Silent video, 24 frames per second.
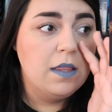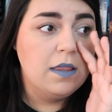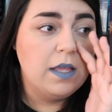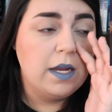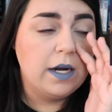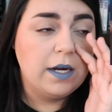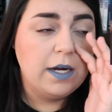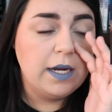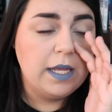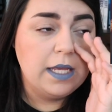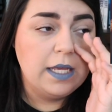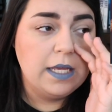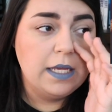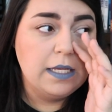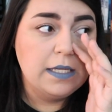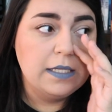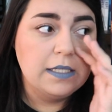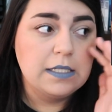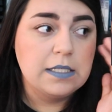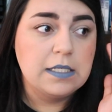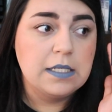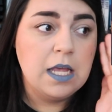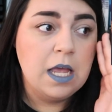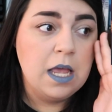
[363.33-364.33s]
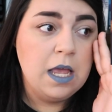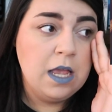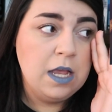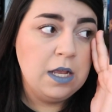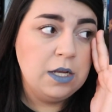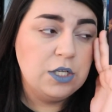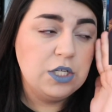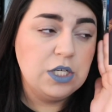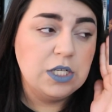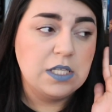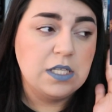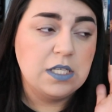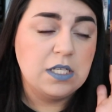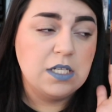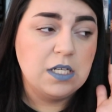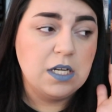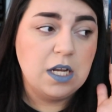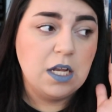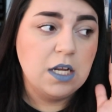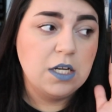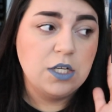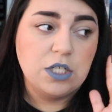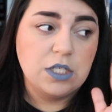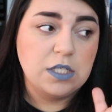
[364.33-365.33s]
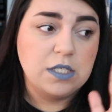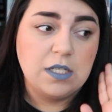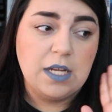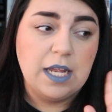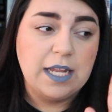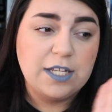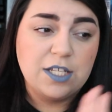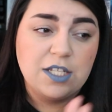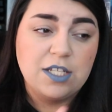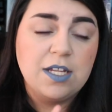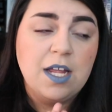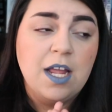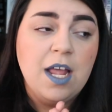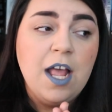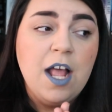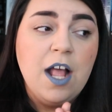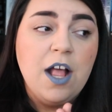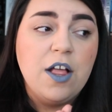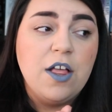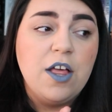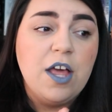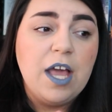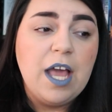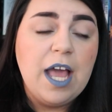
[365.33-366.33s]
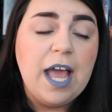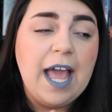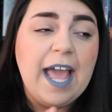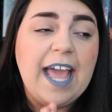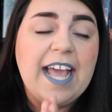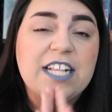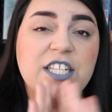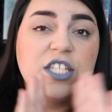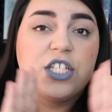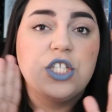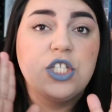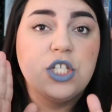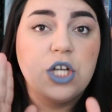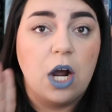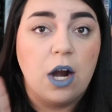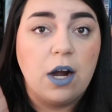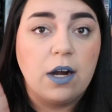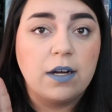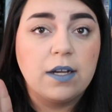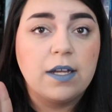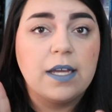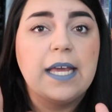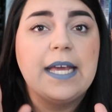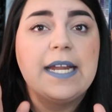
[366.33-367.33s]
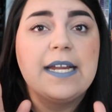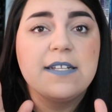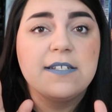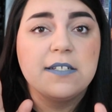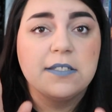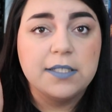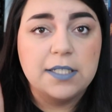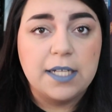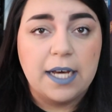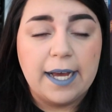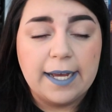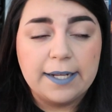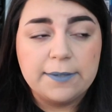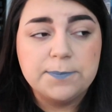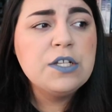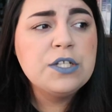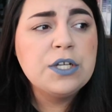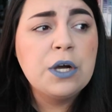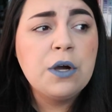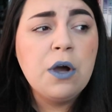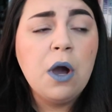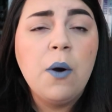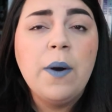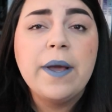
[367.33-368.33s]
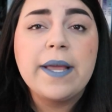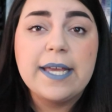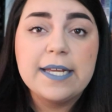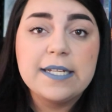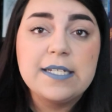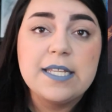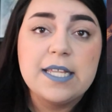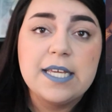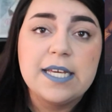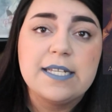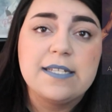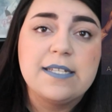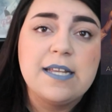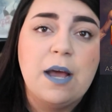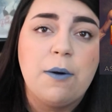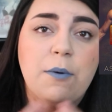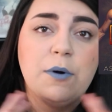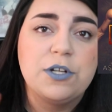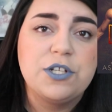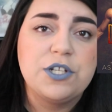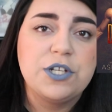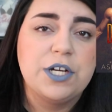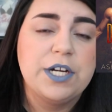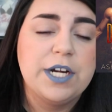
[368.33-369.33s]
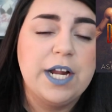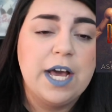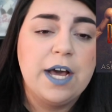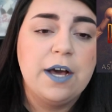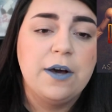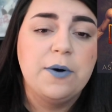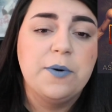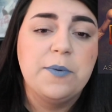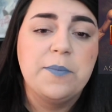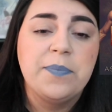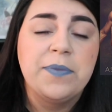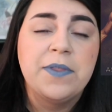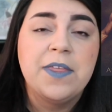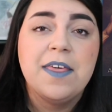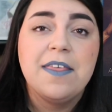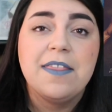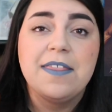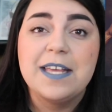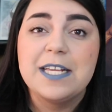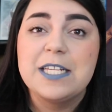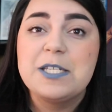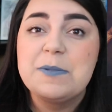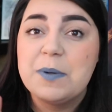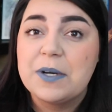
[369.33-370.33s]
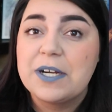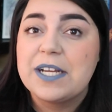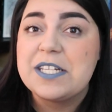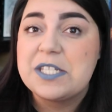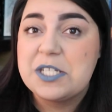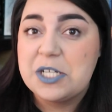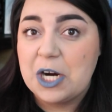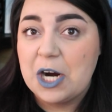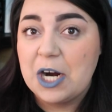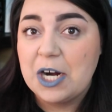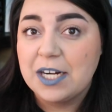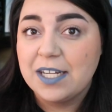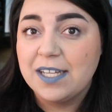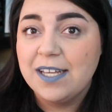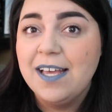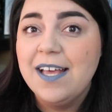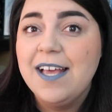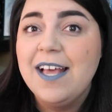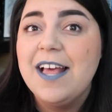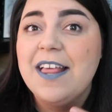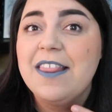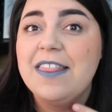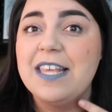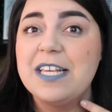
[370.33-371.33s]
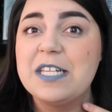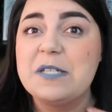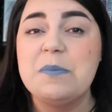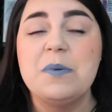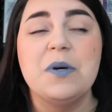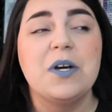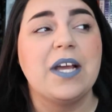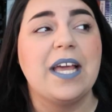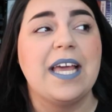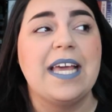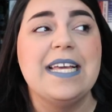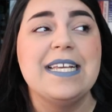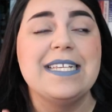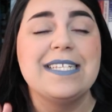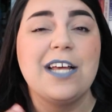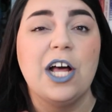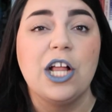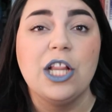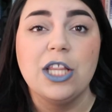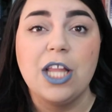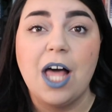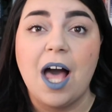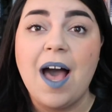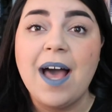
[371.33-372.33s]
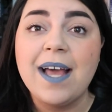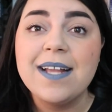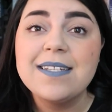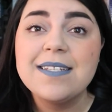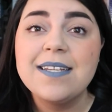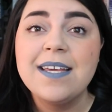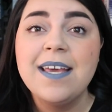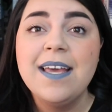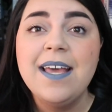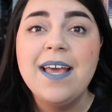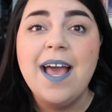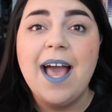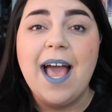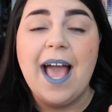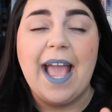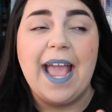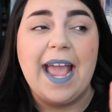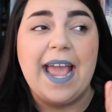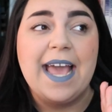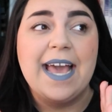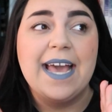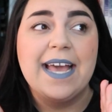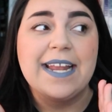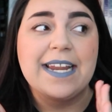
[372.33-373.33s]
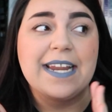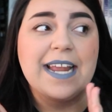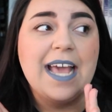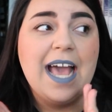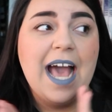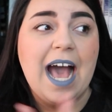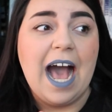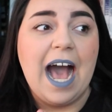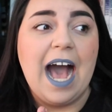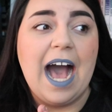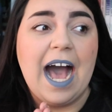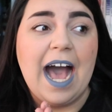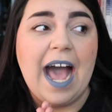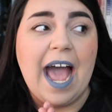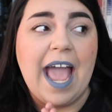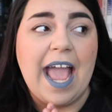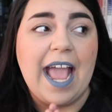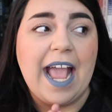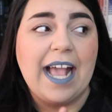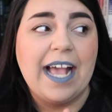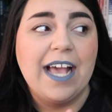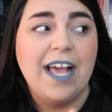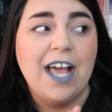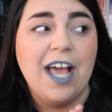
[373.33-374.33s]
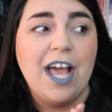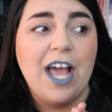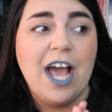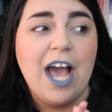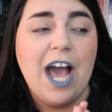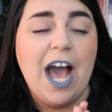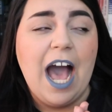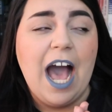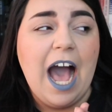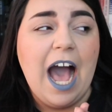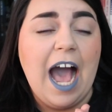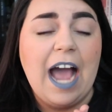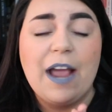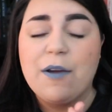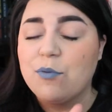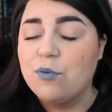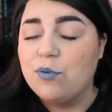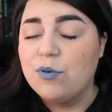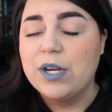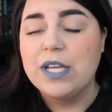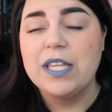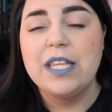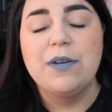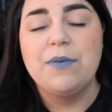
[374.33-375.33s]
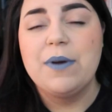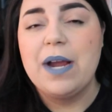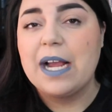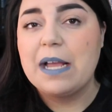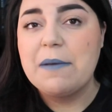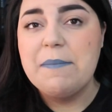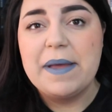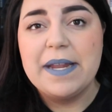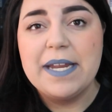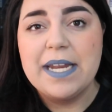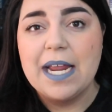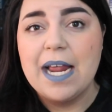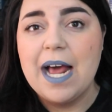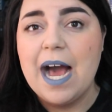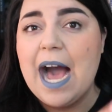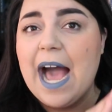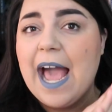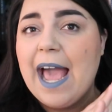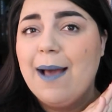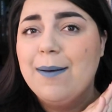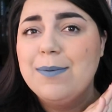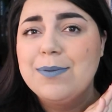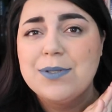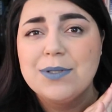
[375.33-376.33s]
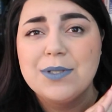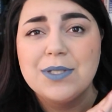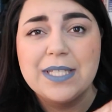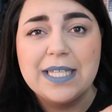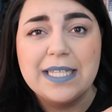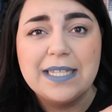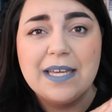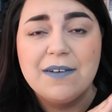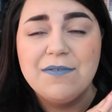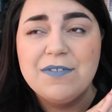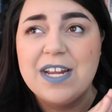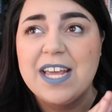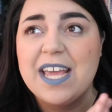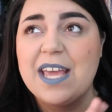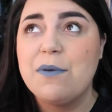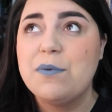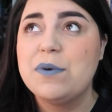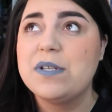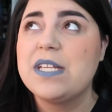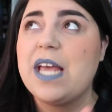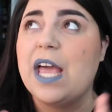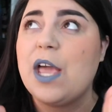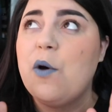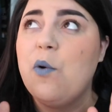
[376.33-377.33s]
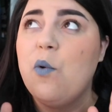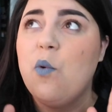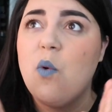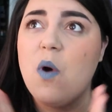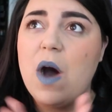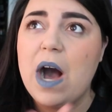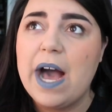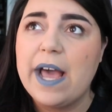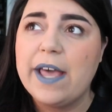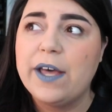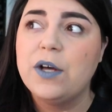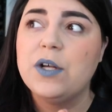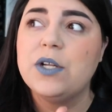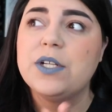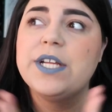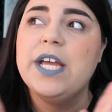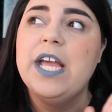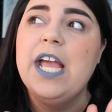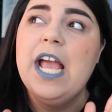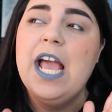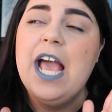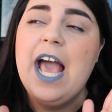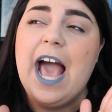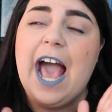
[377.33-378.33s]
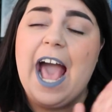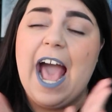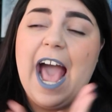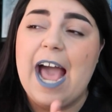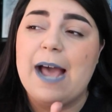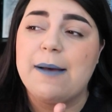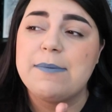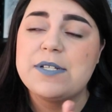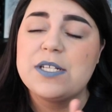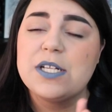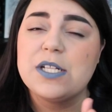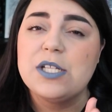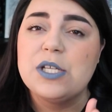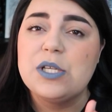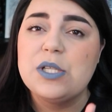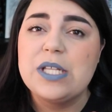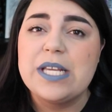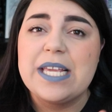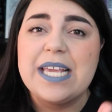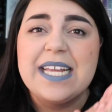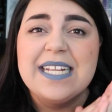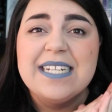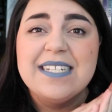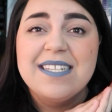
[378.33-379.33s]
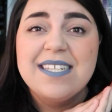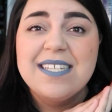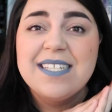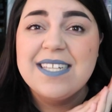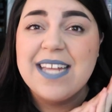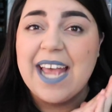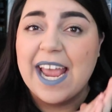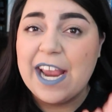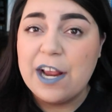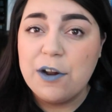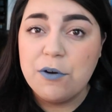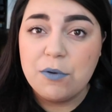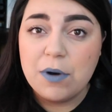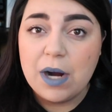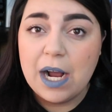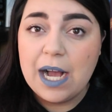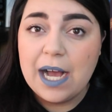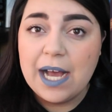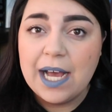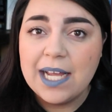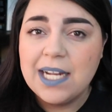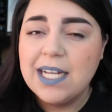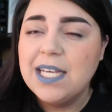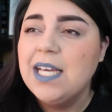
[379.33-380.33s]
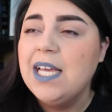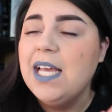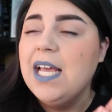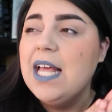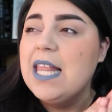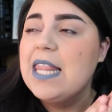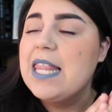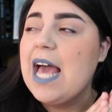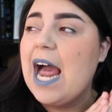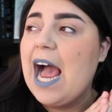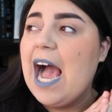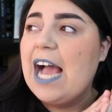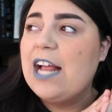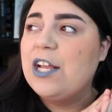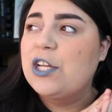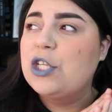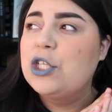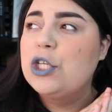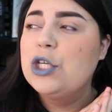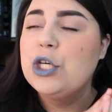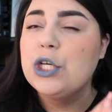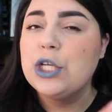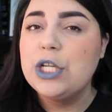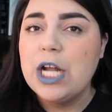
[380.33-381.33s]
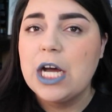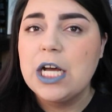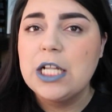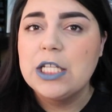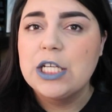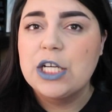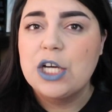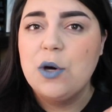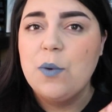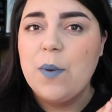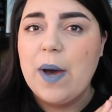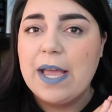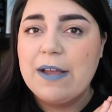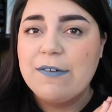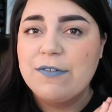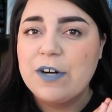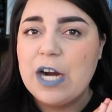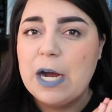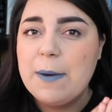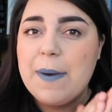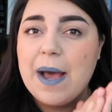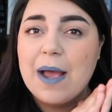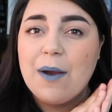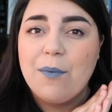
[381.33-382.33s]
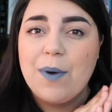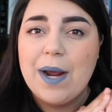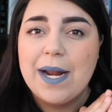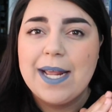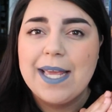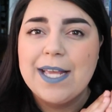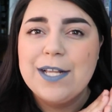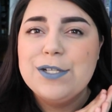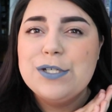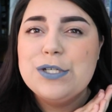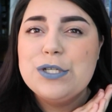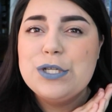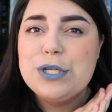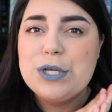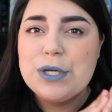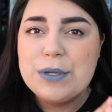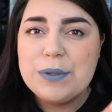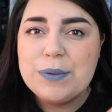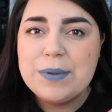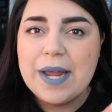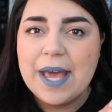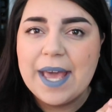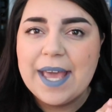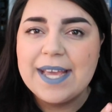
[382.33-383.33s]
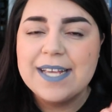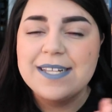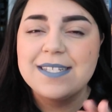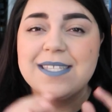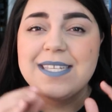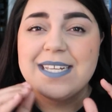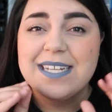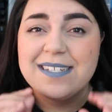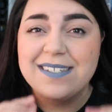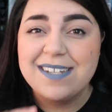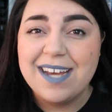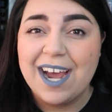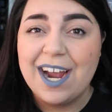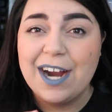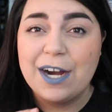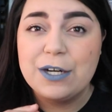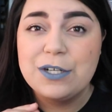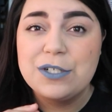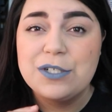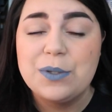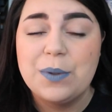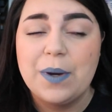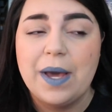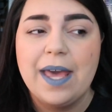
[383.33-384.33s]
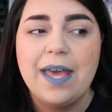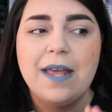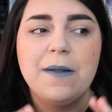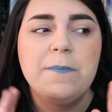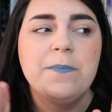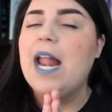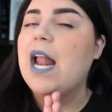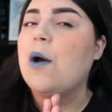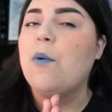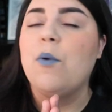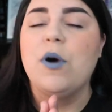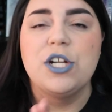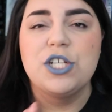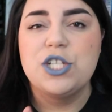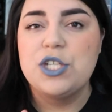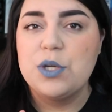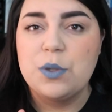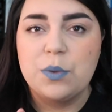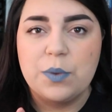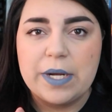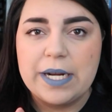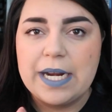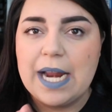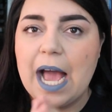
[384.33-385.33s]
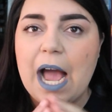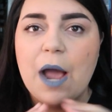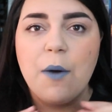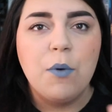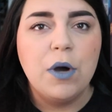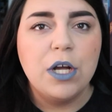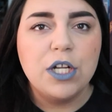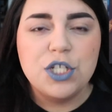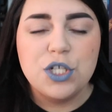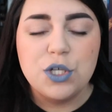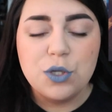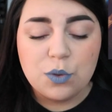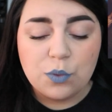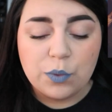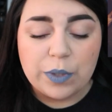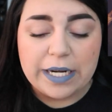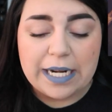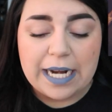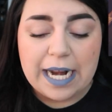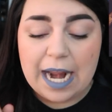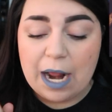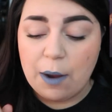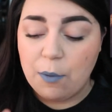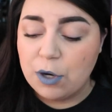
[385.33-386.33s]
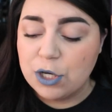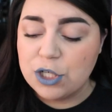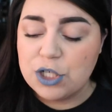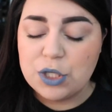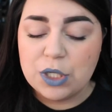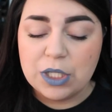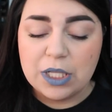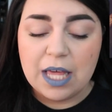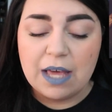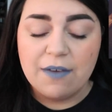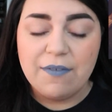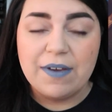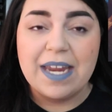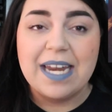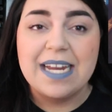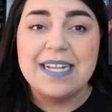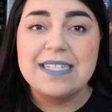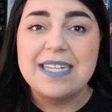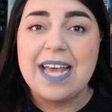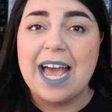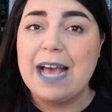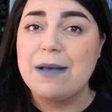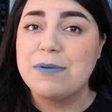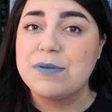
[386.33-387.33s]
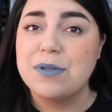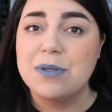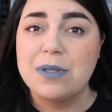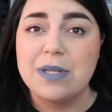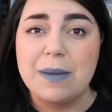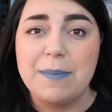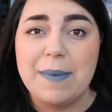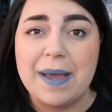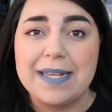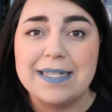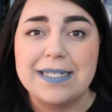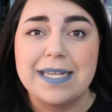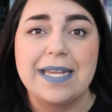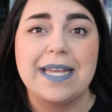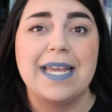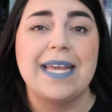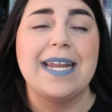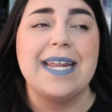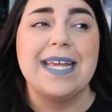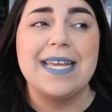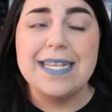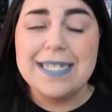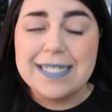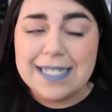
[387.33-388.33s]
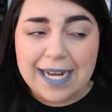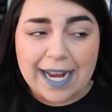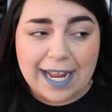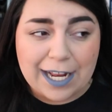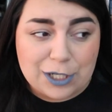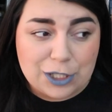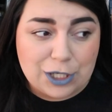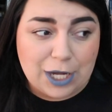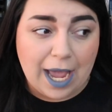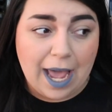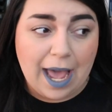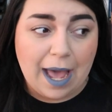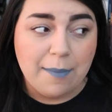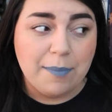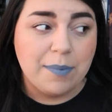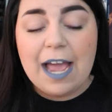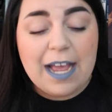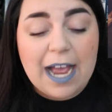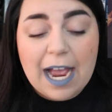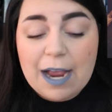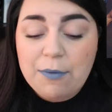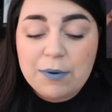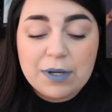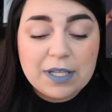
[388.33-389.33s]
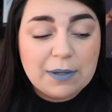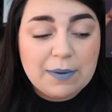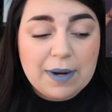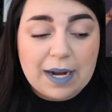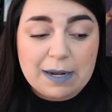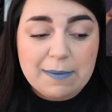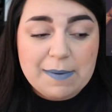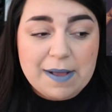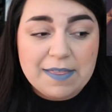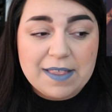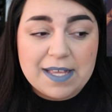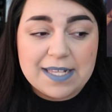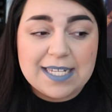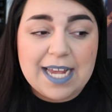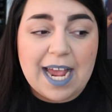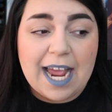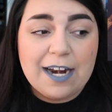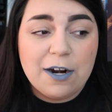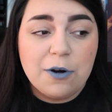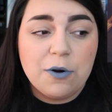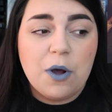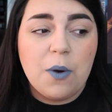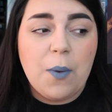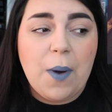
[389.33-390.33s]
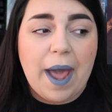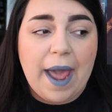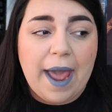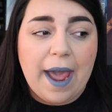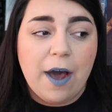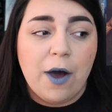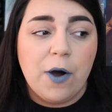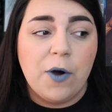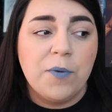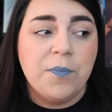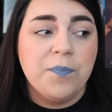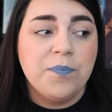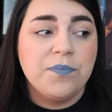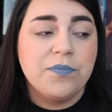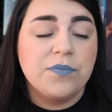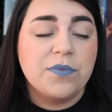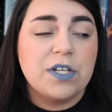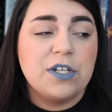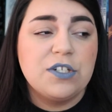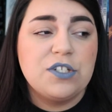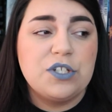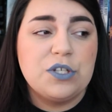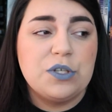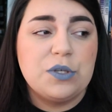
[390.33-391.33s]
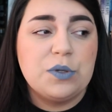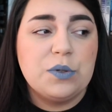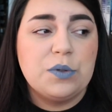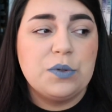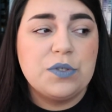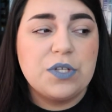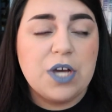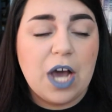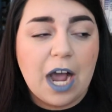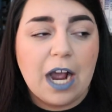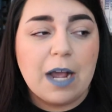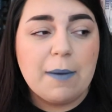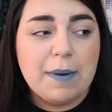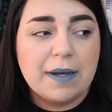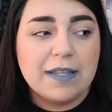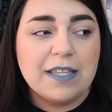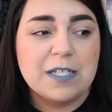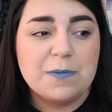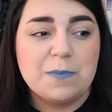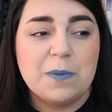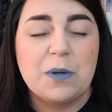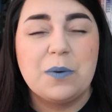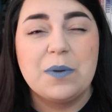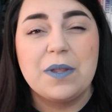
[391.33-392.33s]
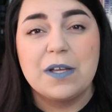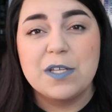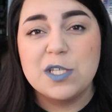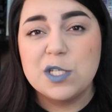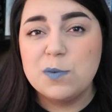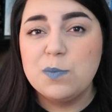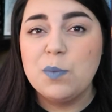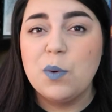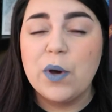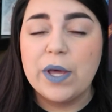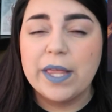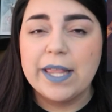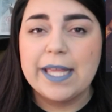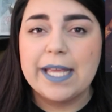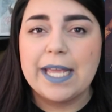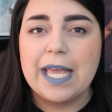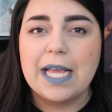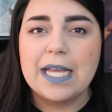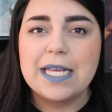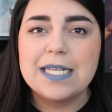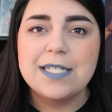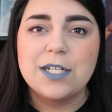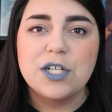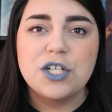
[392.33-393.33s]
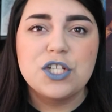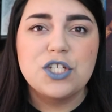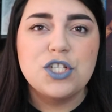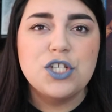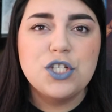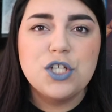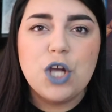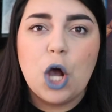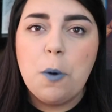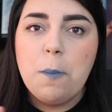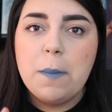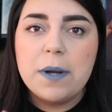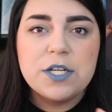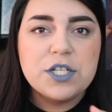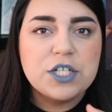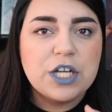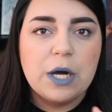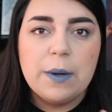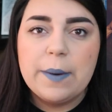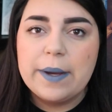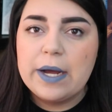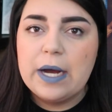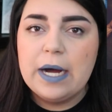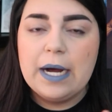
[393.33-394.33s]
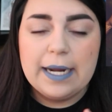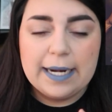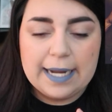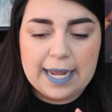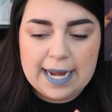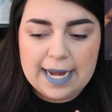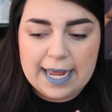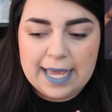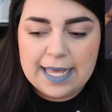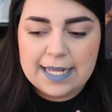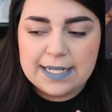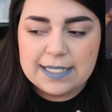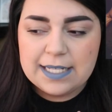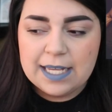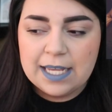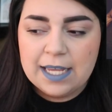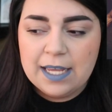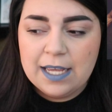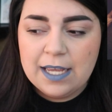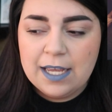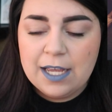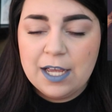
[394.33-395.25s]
there is just just, it's, it's dark. It is a lot. So going into this, I want you to know this book is dark. This book is a lot and I I really recommend it. I absolutely loved it. It was a wild, absolutely insane ride that I could not look away from. I read it in two days, the entire duet, and I want you to read it. I want you to read it. I want you to love it. It is absolutely amazing. It is an age gap. I, I really recommend this. I don't know how to talk about this book without spoiling it because there's so much going on in it